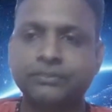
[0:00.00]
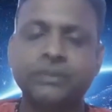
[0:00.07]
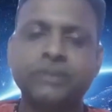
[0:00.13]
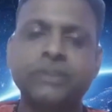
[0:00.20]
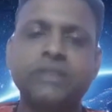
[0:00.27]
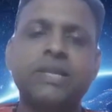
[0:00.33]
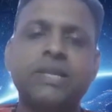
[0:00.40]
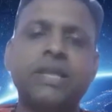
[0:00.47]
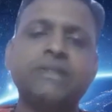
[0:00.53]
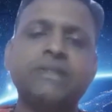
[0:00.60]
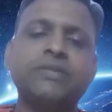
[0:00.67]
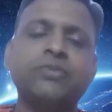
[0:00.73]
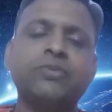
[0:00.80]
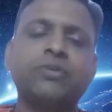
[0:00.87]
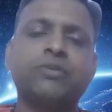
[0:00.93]
This Rashi
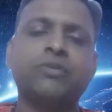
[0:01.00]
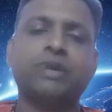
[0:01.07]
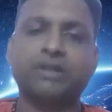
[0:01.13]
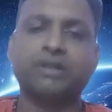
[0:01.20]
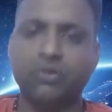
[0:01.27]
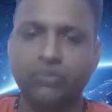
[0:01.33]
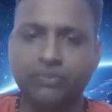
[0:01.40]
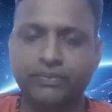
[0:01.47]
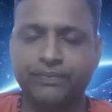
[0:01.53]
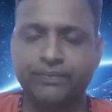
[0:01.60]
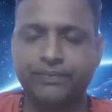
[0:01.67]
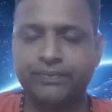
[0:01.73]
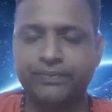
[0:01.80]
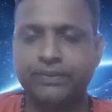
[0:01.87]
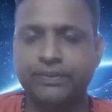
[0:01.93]
is good for cow,
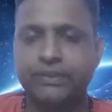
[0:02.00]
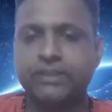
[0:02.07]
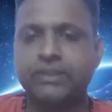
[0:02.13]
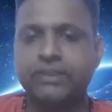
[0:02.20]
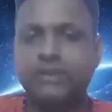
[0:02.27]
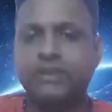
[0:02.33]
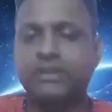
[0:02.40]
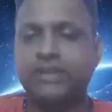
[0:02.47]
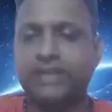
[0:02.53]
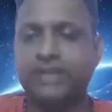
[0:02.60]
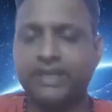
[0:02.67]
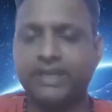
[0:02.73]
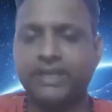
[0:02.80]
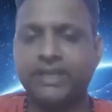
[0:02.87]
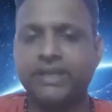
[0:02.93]

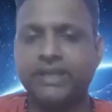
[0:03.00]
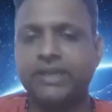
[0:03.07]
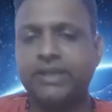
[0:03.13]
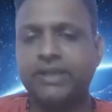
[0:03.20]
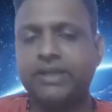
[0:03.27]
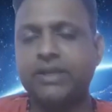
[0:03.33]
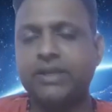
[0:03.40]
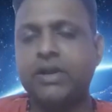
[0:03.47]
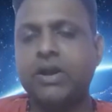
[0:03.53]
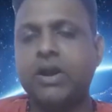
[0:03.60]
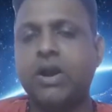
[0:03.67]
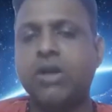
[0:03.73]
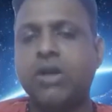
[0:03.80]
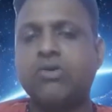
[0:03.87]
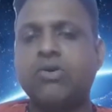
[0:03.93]
dairy,
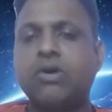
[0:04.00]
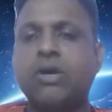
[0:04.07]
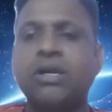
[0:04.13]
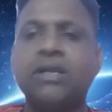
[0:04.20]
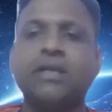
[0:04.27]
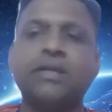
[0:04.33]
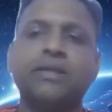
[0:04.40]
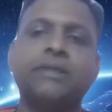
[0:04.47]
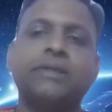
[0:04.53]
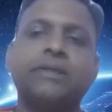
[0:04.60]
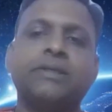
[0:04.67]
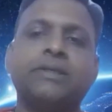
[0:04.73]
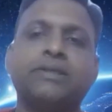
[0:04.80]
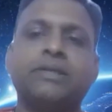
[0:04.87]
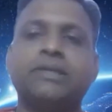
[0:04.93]
alcohol,
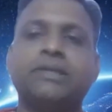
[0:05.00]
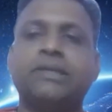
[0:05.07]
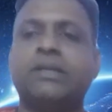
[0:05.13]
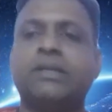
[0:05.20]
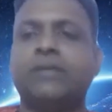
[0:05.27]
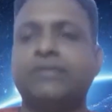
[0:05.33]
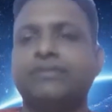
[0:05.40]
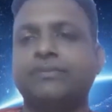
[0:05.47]
etc.